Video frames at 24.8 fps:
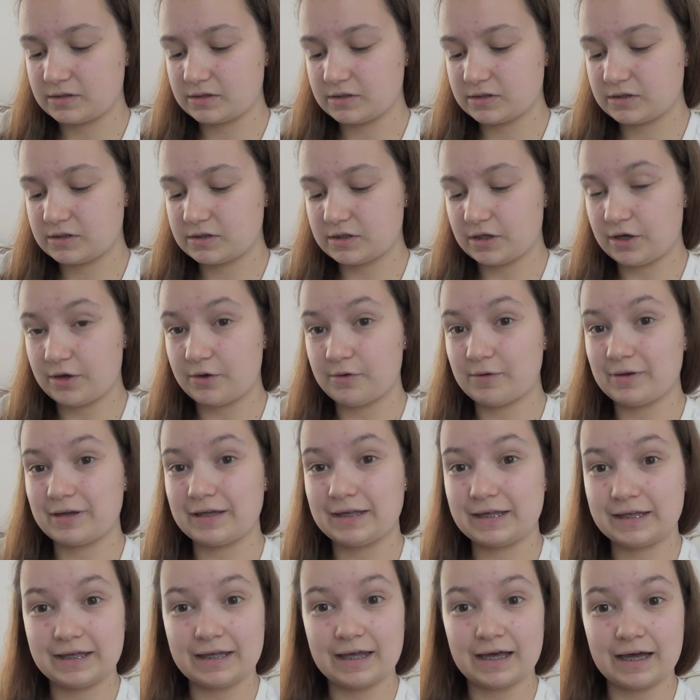So
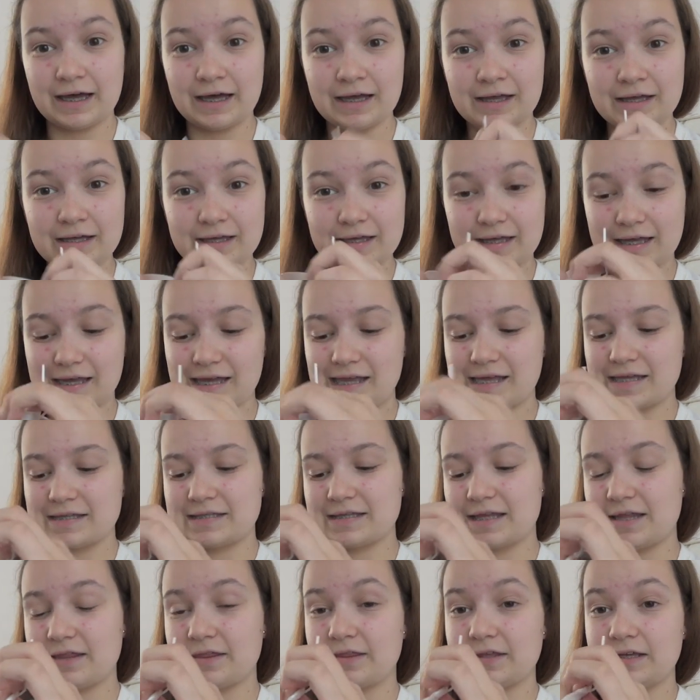here
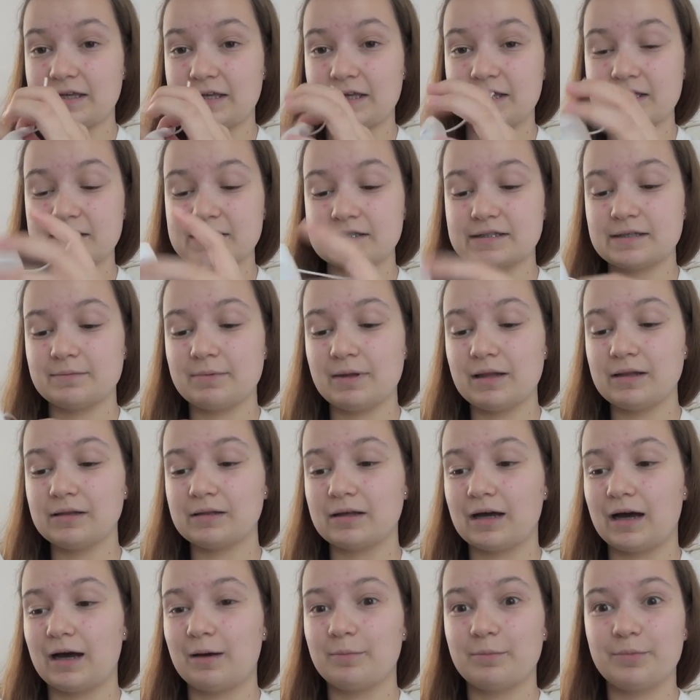is the Sabel
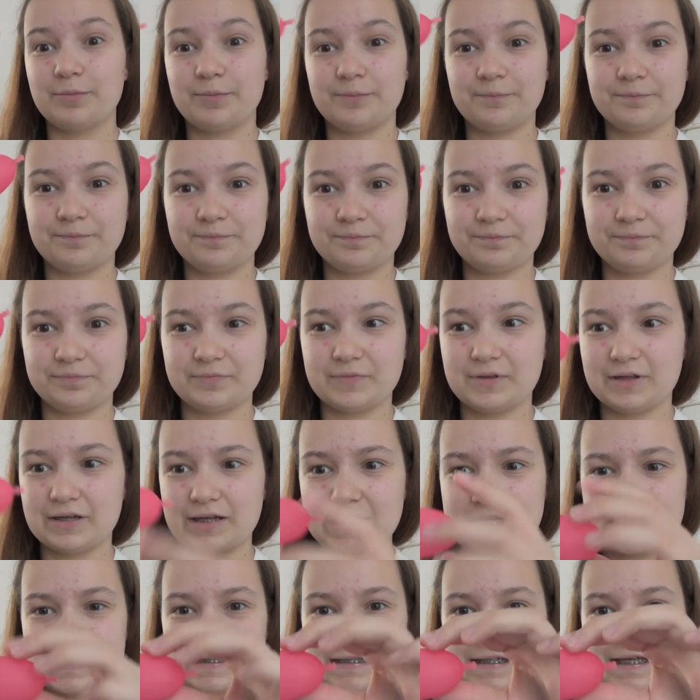cup.
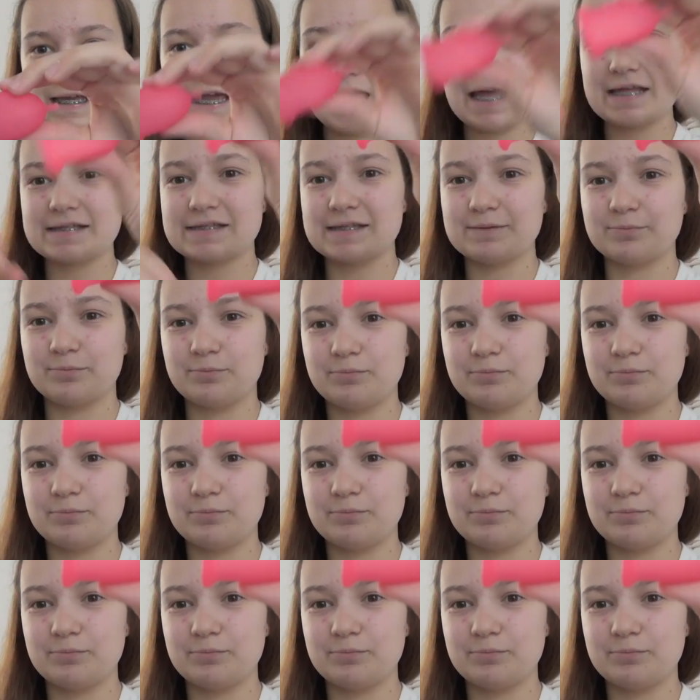See, it's a